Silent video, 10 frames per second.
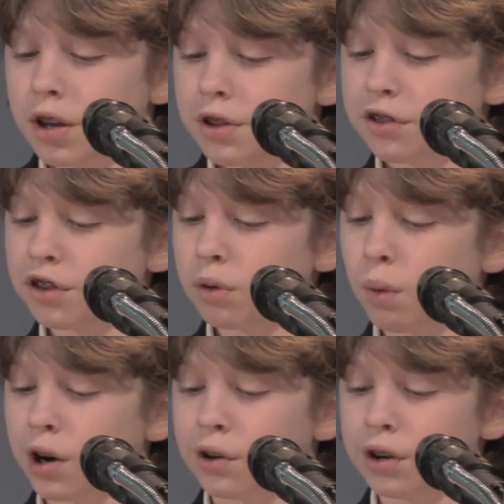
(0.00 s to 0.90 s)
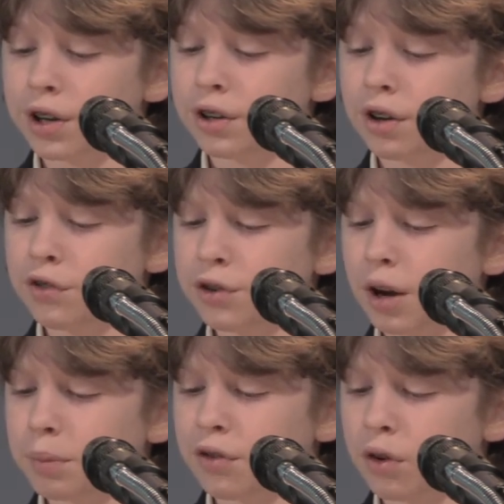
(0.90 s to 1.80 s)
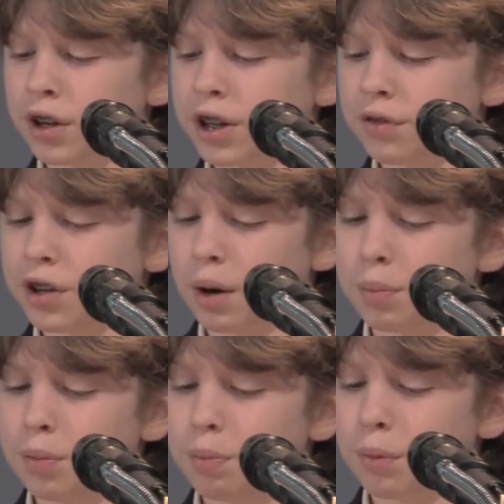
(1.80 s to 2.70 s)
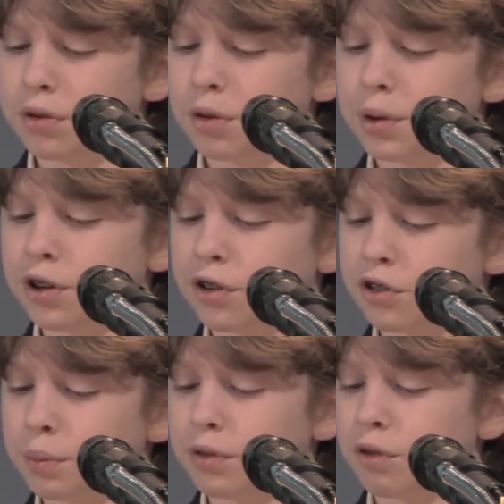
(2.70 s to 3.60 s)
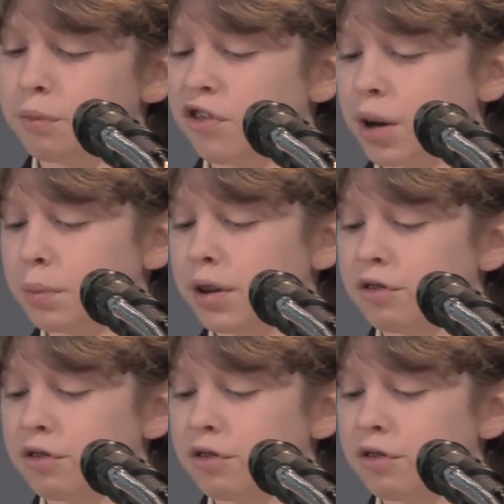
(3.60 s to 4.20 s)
This took a while, and a few times I felt like giving up, but with some encouragement from family